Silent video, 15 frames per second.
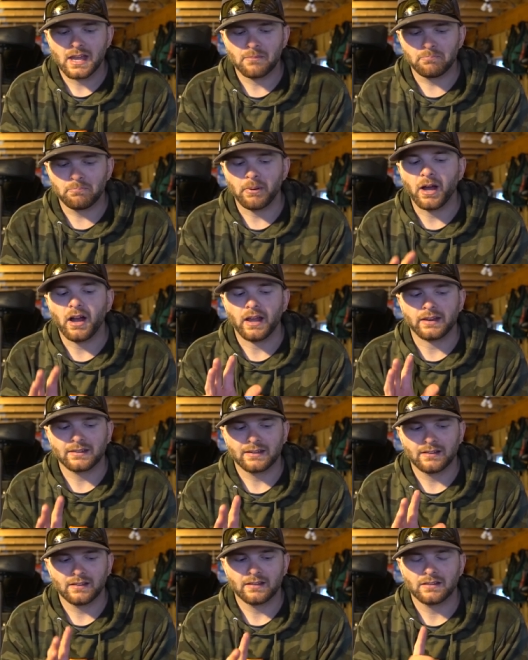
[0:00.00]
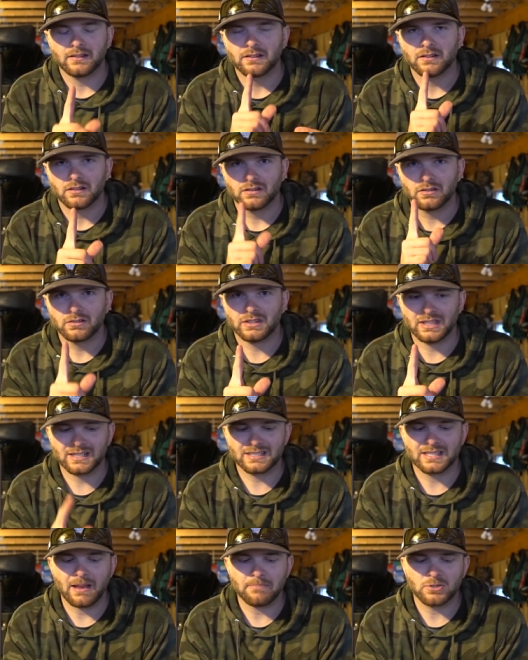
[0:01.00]
But the
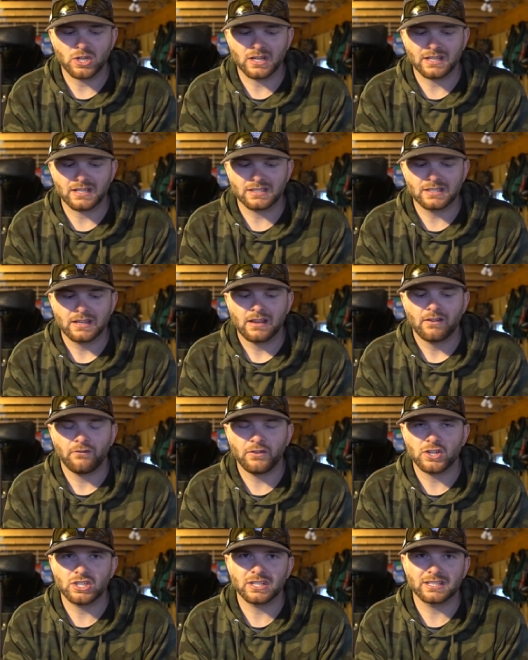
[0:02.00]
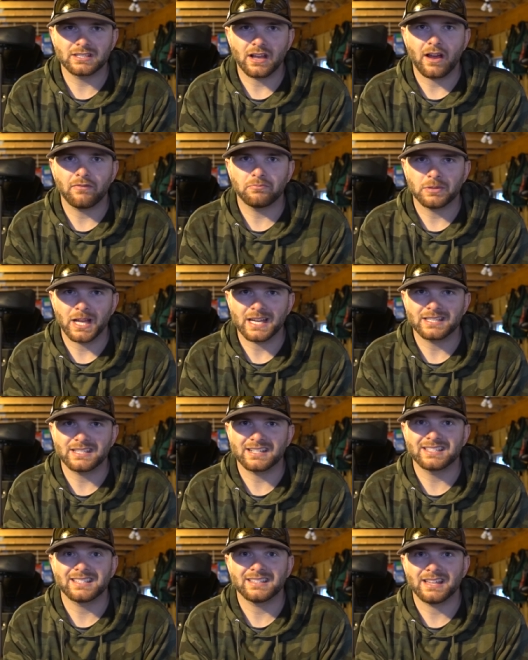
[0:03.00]
exception is fishing soft
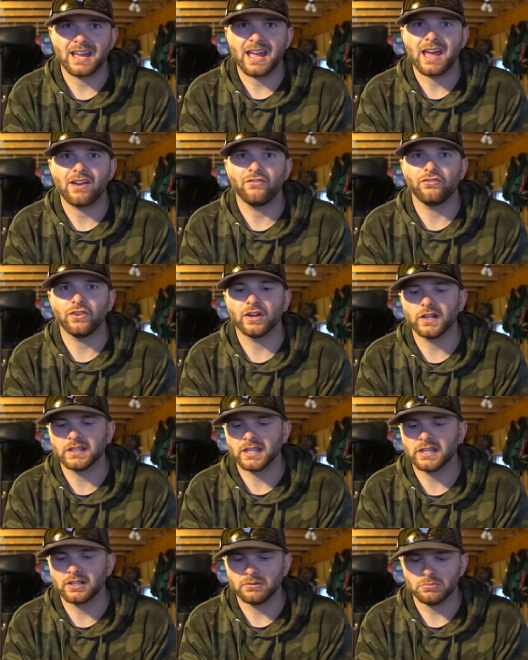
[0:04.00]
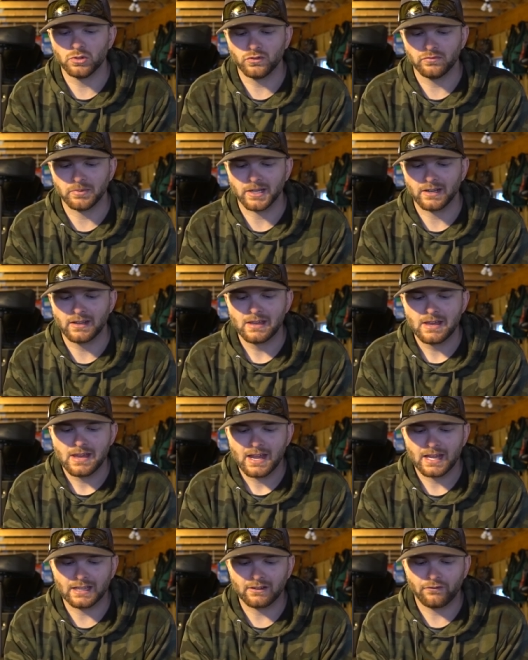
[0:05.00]
plastics that have very little movement.
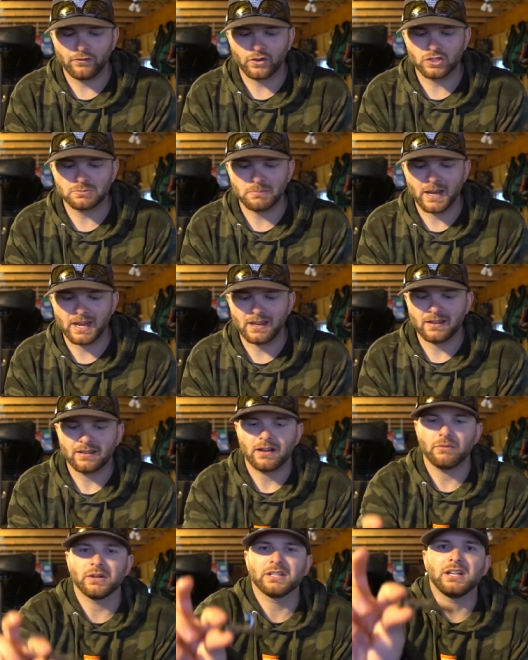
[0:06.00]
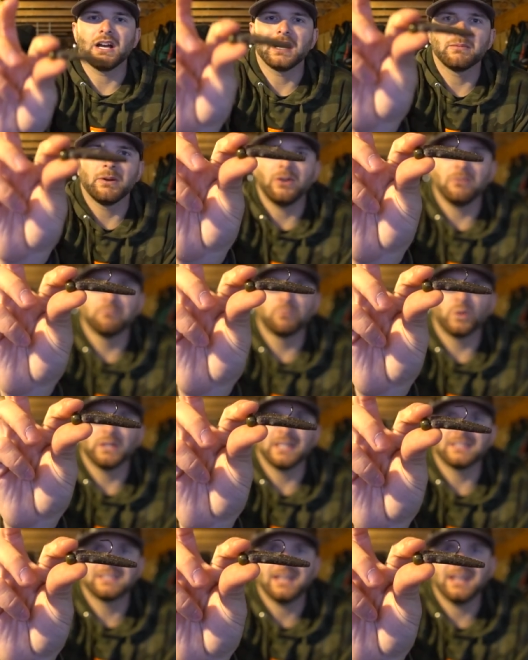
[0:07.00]
And the first bait I want to talk about, one that's